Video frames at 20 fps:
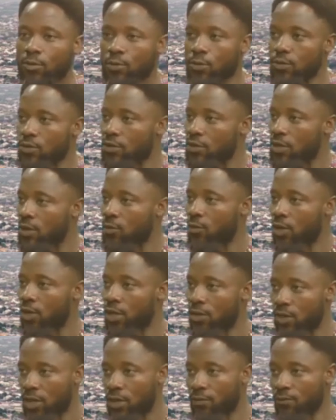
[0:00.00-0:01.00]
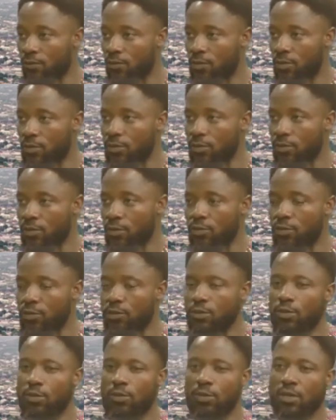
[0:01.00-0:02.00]
your roots and where you come from,
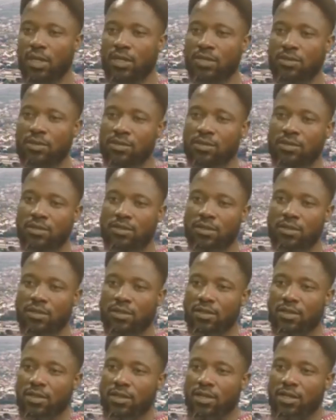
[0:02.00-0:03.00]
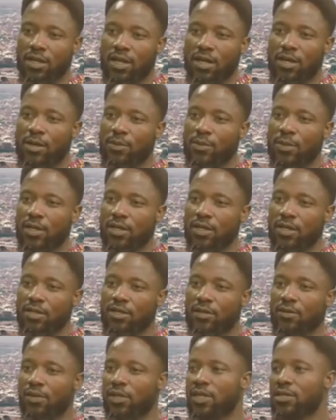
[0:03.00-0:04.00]
you know that being a
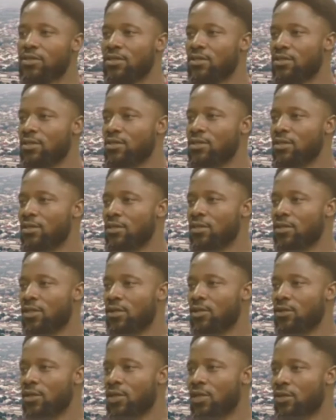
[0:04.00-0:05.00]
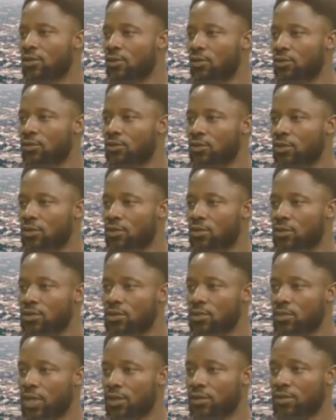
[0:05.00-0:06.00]
second-class citizen in any other country
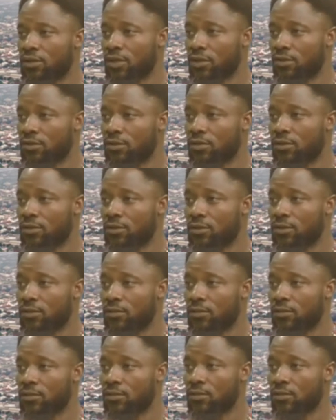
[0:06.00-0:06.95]
doesn't make sense.